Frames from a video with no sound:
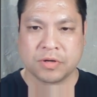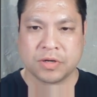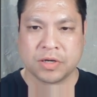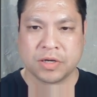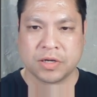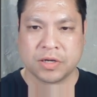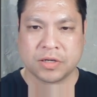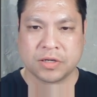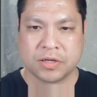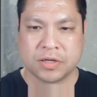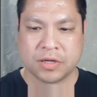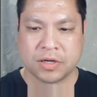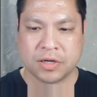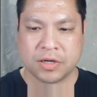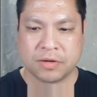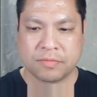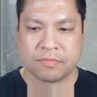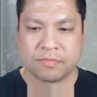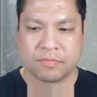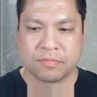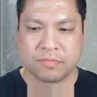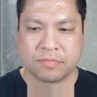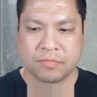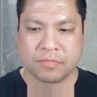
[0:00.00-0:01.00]

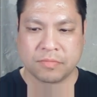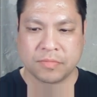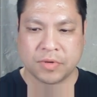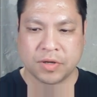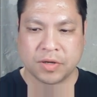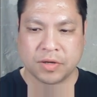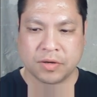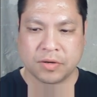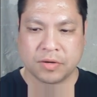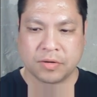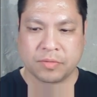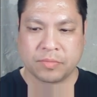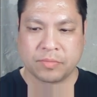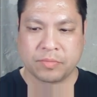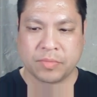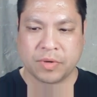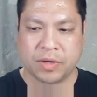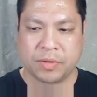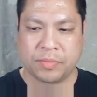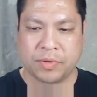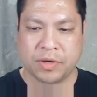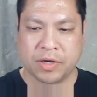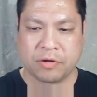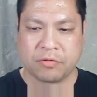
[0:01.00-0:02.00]
and
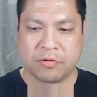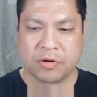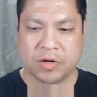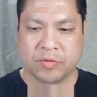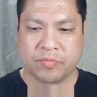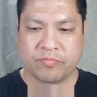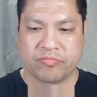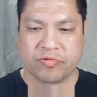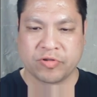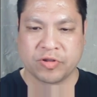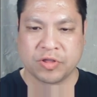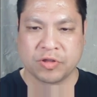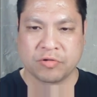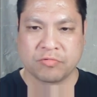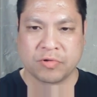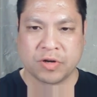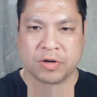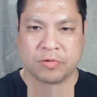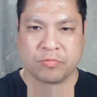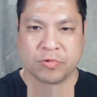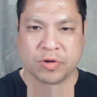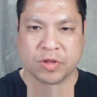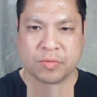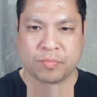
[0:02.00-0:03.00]
maybe I want to print the
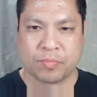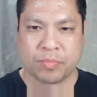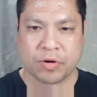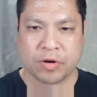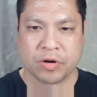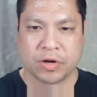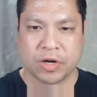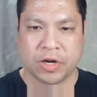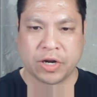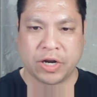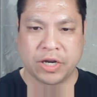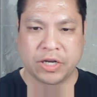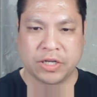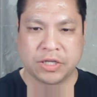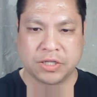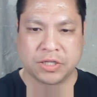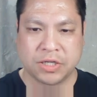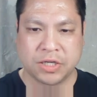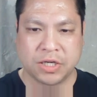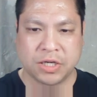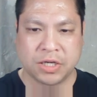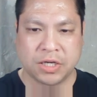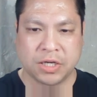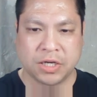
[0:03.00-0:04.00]
one with park
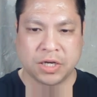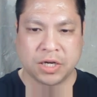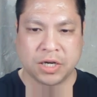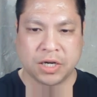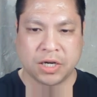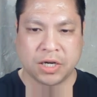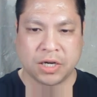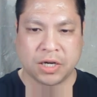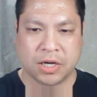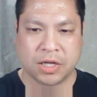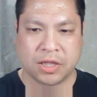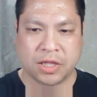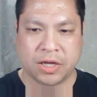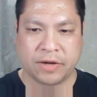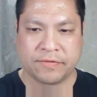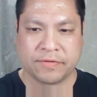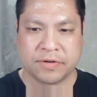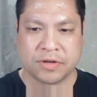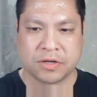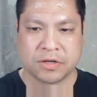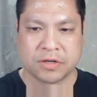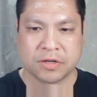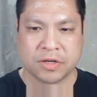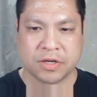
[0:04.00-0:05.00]
ID
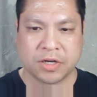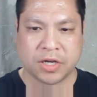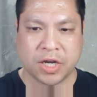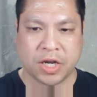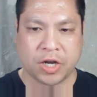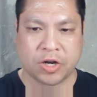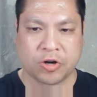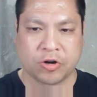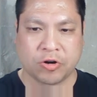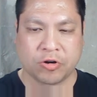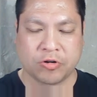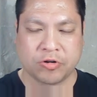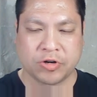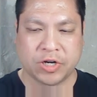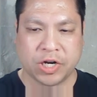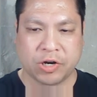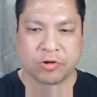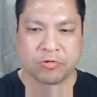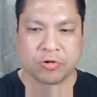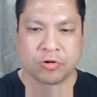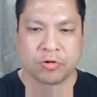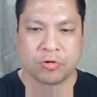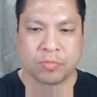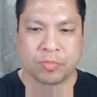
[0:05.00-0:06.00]
11,
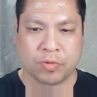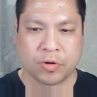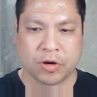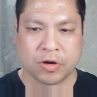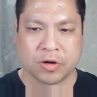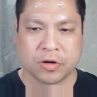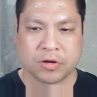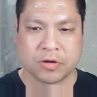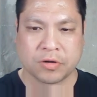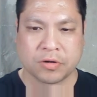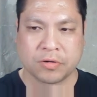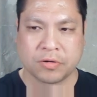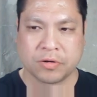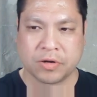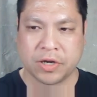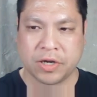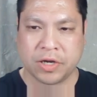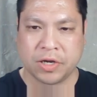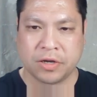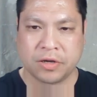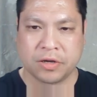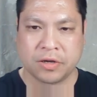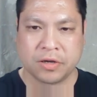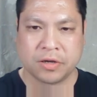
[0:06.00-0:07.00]
Cardero Park. Okay,